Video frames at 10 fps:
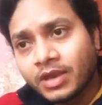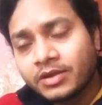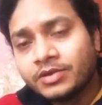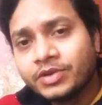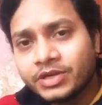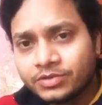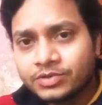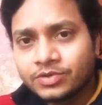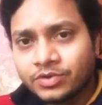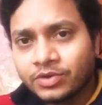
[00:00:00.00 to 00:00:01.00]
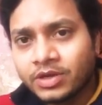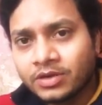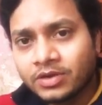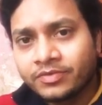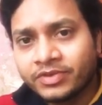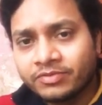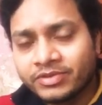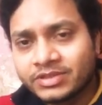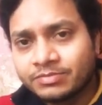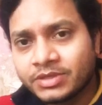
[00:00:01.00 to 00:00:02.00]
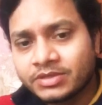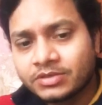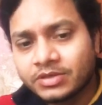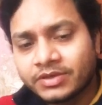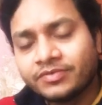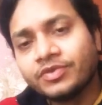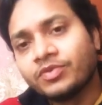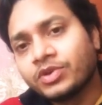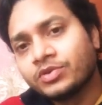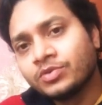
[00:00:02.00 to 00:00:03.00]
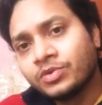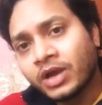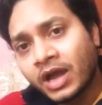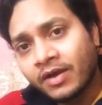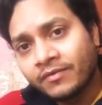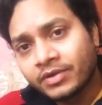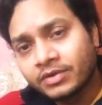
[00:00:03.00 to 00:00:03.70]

You need to show a lot of investment if you want to have